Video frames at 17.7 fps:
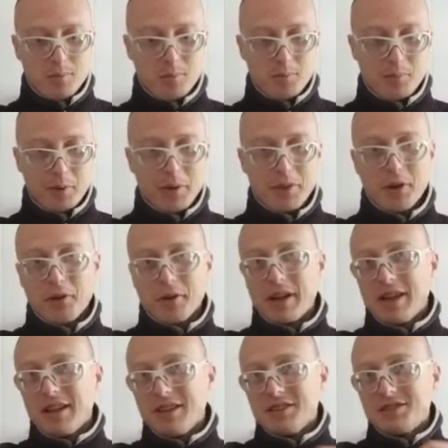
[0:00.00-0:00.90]
But there
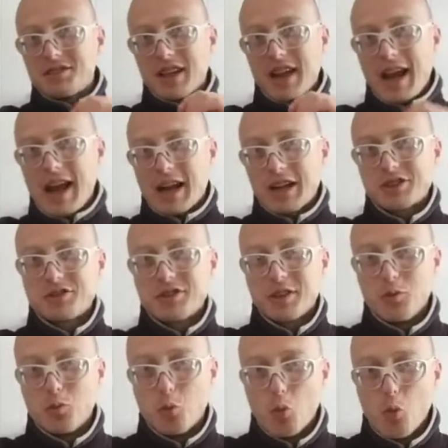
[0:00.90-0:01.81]
is
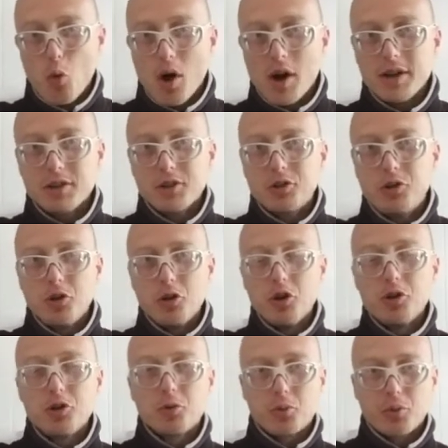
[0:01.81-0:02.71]
actually one
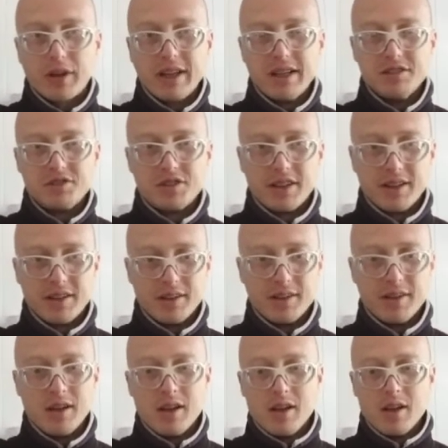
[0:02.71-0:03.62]
good
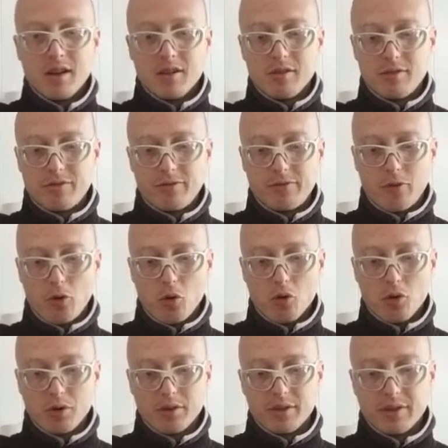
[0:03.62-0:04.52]
reason
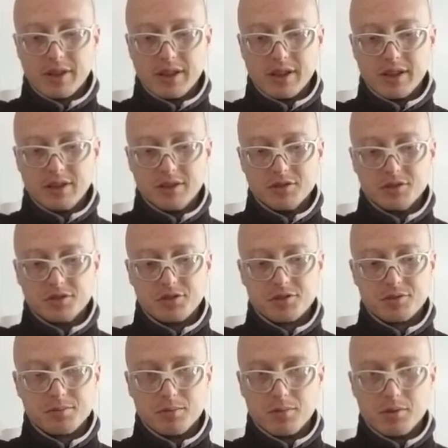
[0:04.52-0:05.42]
for
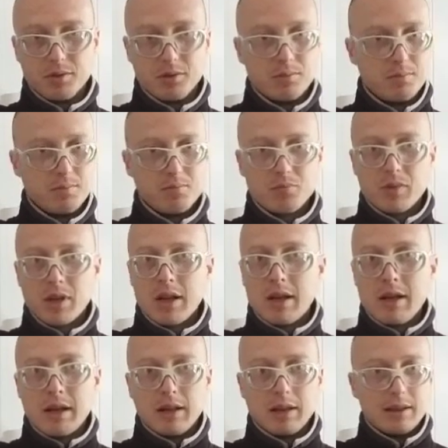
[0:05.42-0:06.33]
these
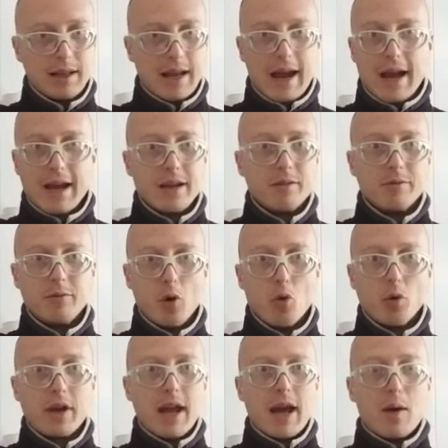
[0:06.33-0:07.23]
Latin
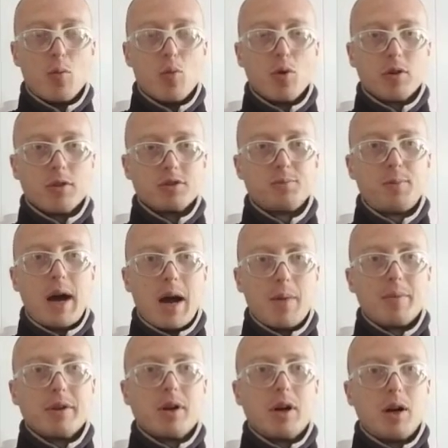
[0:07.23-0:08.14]
vocab words
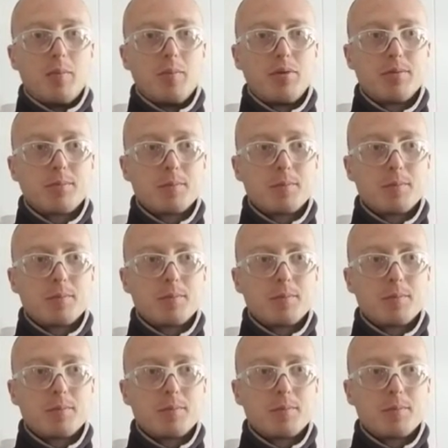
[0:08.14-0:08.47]
popping up.